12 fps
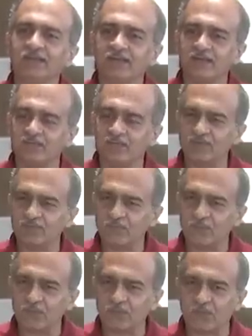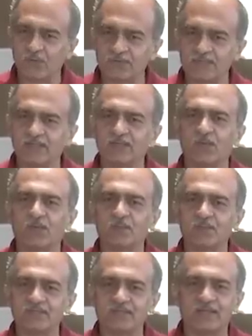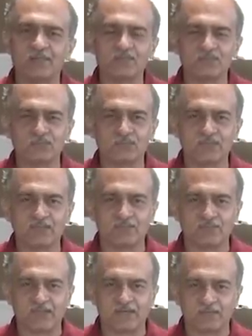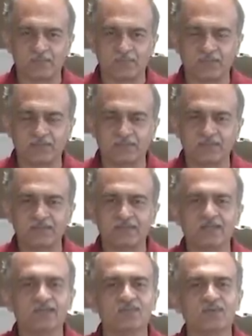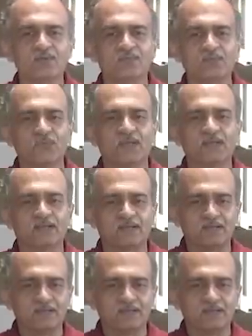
even if you are causing enormous damage to the environment, even if your